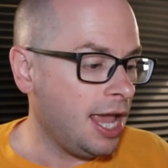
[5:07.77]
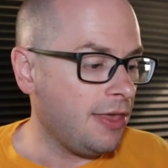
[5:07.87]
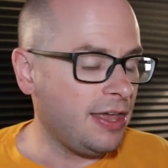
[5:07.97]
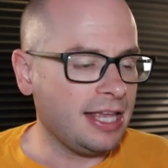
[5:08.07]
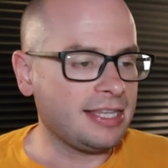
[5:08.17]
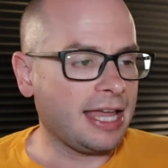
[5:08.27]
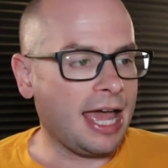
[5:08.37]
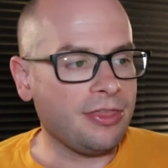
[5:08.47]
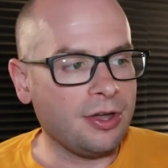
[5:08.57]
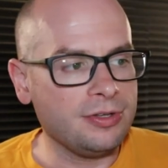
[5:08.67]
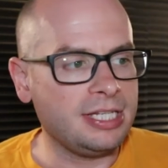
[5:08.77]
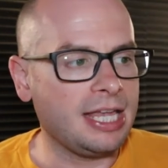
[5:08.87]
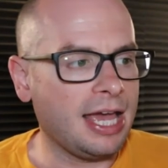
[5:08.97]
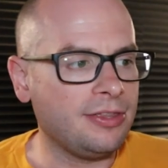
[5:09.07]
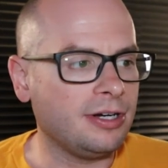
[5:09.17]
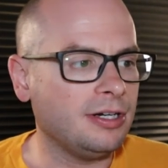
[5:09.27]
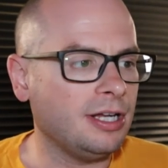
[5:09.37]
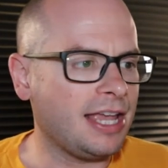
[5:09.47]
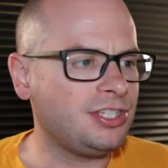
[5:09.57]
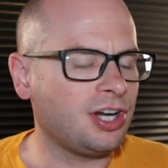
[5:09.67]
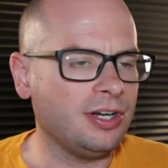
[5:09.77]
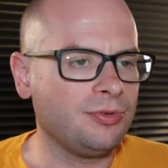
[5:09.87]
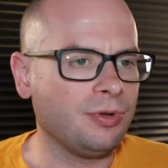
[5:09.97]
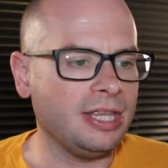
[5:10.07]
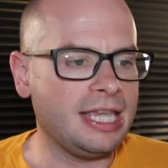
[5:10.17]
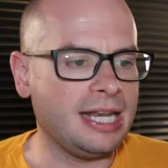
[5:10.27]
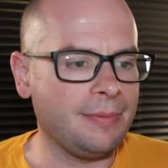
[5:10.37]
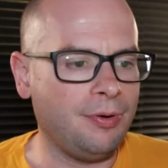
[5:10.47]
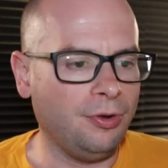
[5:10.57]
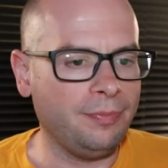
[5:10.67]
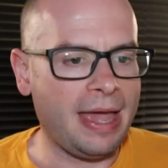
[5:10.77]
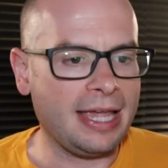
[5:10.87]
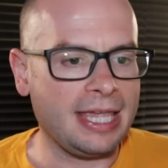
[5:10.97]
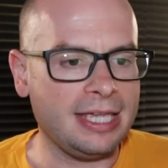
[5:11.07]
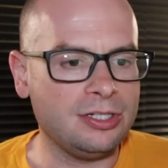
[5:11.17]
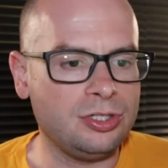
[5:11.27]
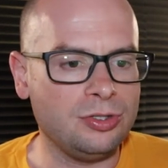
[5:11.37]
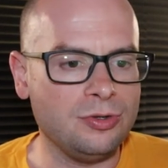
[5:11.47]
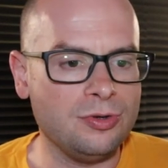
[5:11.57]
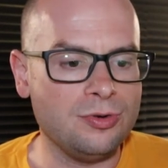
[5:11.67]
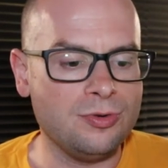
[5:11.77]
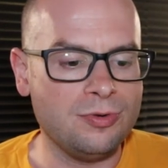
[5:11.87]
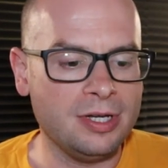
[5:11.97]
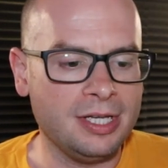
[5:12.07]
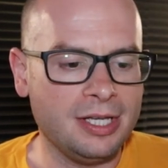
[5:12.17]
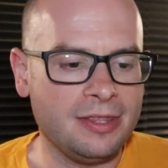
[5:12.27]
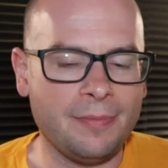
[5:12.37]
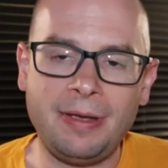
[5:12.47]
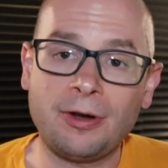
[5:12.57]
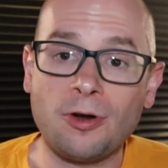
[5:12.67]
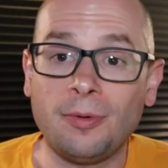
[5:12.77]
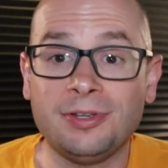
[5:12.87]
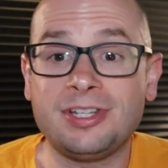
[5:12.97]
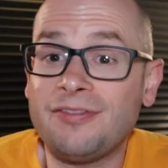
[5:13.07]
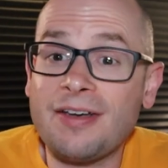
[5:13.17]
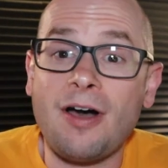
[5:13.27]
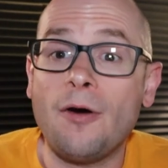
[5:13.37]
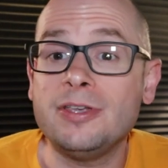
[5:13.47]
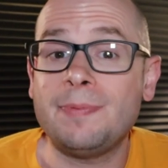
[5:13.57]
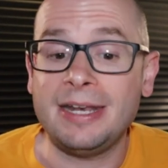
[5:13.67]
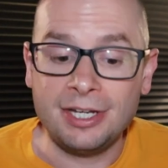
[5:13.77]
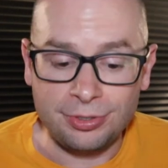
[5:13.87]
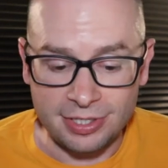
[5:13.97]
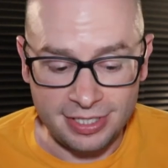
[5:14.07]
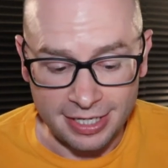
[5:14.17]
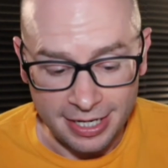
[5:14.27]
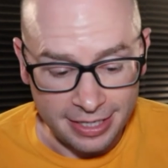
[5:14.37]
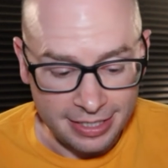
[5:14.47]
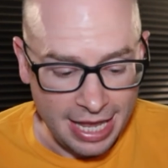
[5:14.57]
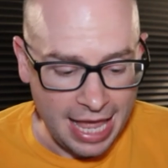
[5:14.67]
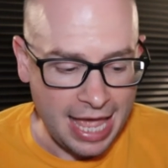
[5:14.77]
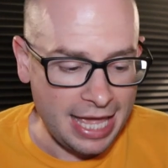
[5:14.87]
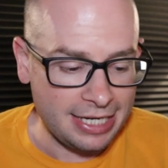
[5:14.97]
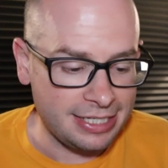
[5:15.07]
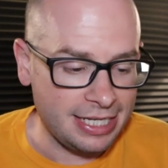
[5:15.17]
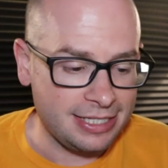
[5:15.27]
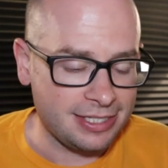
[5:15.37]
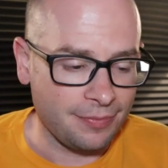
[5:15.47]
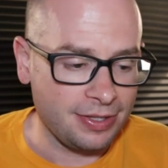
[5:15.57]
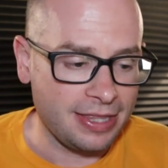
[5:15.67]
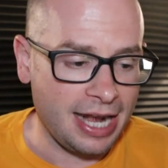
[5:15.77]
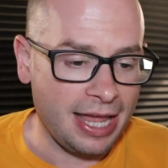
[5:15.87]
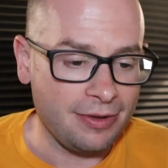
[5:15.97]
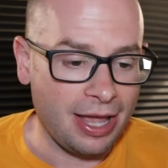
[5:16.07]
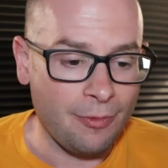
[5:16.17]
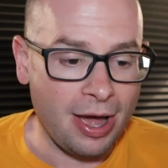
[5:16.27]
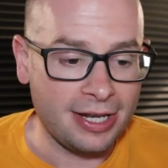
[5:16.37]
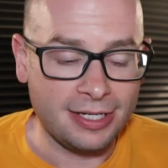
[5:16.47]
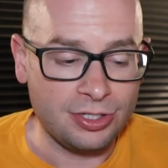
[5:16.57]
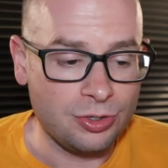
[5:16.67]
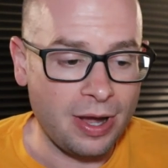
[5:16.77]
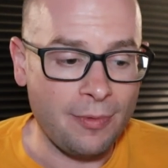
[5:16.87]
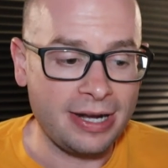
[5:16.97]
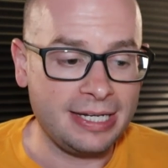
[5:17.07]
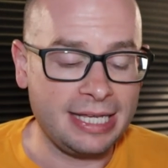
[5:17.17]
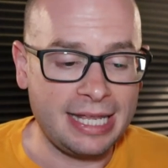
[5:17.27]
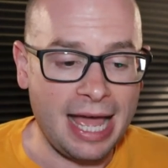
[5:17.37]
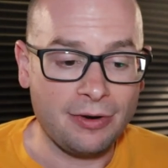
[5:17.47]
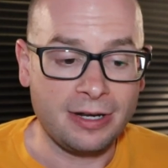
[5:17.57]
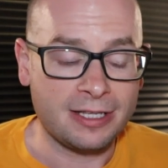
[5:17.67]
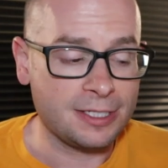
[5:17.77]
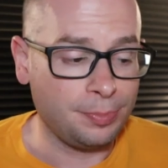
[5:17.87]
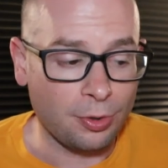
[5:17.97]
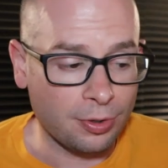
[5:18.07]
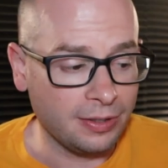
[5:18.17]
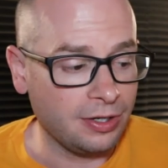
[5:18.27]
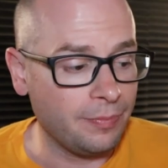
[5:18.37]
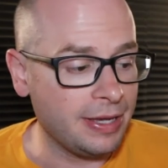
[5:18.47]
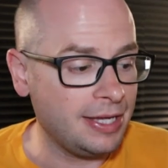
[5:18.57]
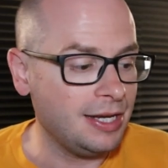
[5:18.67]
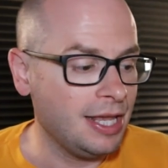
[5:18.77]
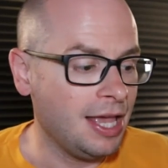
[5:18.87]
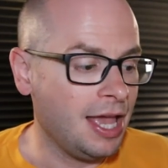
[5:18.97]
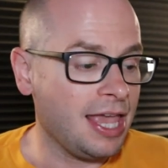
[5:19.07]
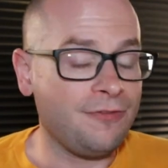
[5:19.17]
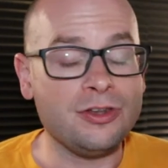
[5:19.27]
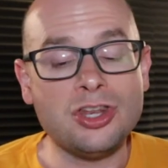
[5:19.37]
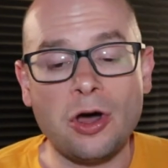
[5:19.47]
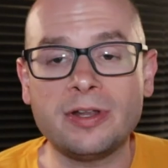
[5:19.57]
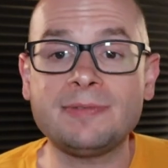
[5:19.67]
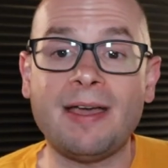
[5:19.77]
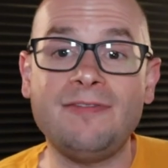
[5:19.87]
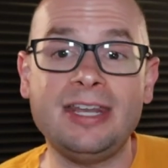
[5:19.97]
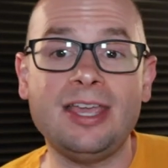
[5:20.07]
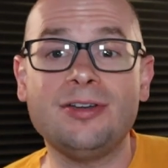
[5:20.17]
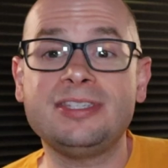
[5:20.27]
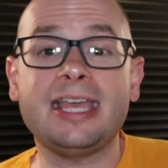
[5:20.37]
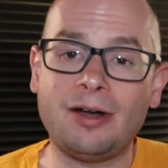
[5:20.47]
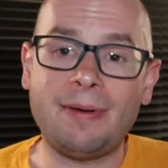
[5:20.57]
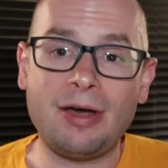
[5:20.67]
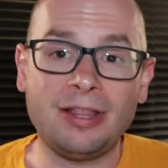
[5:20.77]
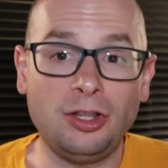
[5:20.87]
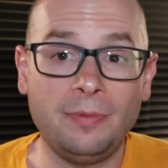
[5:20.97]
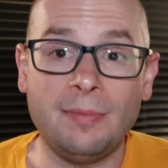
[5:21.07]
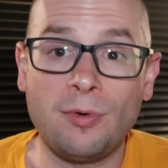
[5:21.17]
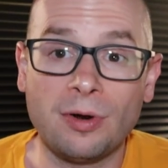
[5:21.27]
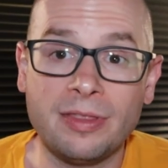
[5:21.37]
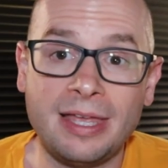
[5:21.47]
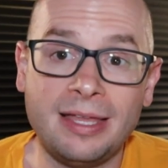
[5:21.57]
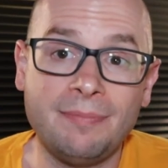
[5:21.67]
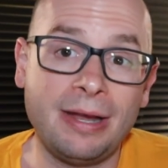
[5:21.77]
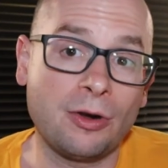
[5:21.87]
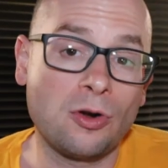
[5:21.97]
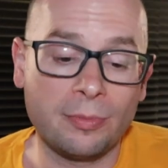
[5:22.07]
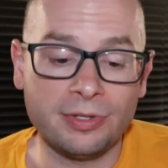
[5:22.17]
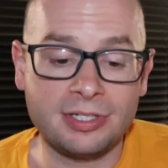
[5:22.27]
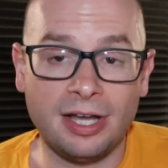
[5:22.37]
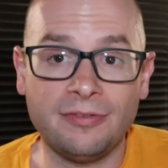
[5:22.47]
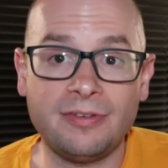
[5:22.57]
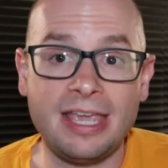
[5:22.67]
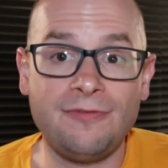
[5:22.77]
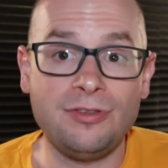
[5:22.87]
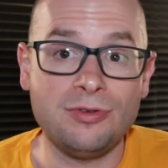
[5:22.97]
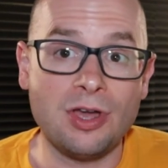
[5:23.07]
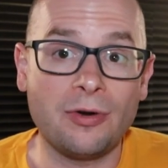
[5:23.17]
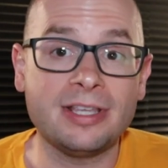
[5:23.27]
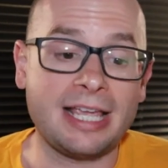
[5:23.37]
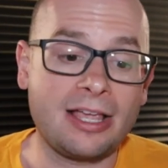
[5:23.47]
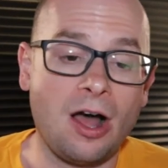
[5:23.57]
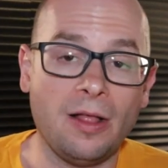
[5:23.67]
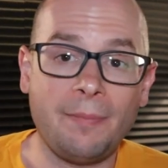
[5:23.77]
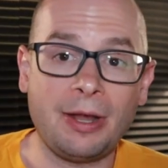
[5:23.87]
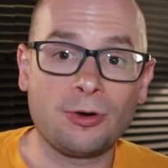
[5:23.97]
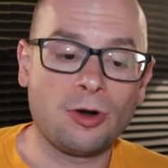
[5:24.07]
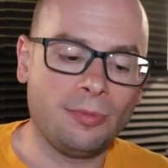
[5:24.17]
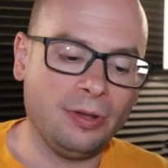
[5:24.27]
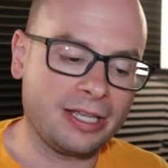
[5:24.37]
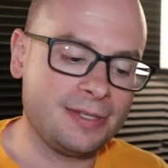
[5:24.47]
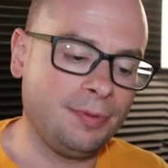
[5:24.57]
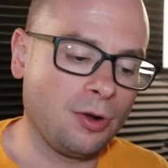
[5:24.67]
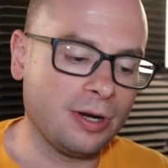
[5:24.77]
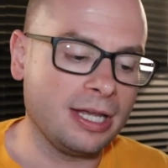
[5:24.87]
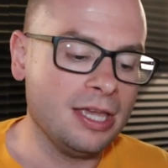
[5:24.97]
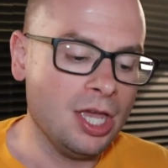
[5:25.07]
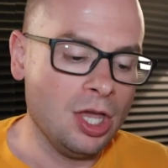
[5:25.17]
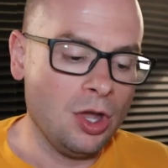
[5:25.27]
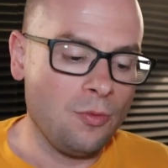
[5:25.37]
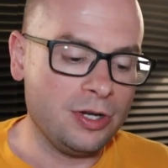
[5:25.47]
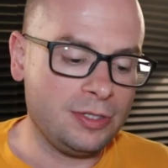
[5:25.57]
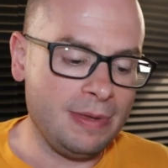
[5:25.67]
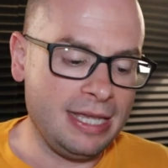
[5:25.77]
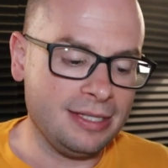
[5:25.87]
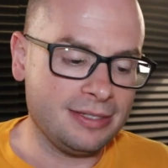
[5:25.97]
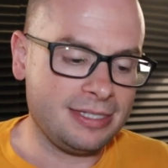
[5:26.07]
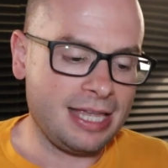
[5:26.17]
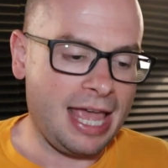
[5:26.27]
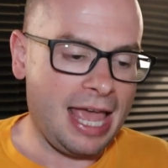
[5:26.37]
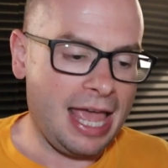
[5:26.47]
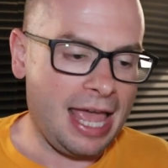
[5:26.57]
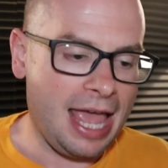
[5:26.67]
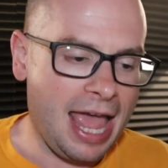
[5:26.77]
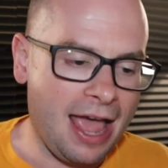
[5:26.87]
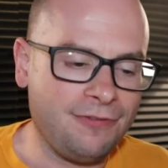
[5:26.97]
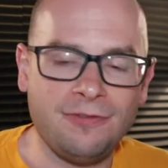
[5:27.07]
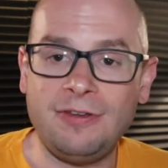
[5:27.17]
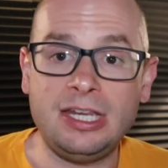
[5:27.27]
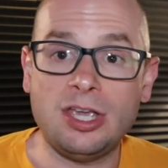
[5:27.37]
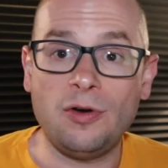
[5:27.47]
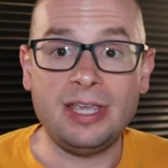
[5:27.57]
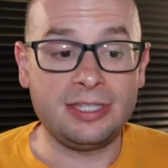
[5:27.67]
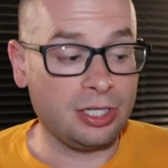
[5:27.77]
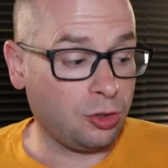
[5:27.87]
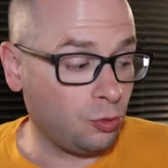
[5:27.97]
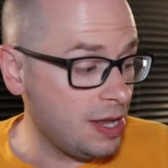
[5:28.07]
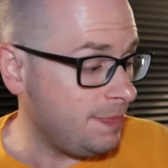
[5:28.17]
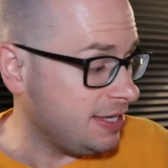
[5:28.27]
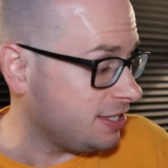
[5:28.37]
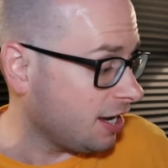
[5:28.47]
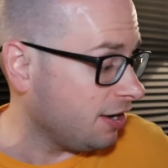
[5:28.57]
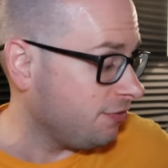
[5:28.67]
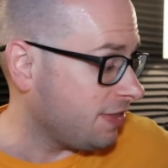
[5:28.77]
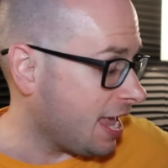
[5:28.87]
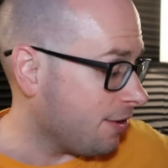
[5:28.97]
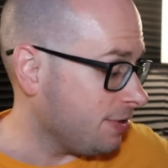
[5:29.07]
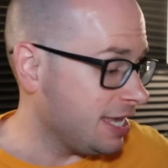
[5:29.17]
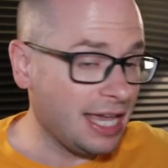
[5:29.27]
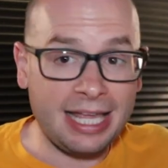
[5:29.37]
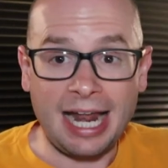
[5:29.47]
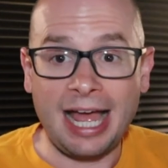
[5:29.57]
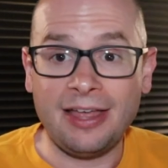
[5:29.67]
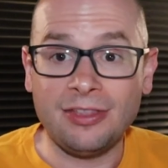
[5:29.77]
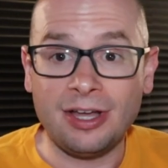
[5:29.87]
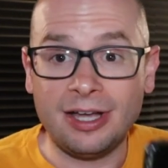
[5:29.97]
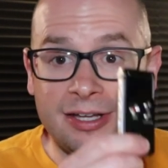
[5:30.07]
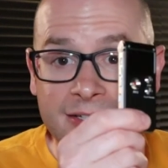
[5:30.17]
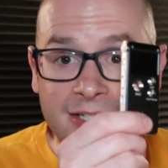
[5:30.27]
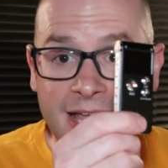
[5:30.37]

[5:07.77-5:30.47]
And then as I got those together, I started really getting pulled back into the paranormal stuff. I've always been interested in it, and it's something that I wanted to do. I wanted to get out and explore a little bit. If you notice my videos, they're about a little bit more than paranormal stuff. If you notice, I call it paranormal exploring, which means half the video is the creepy stuff that we get on the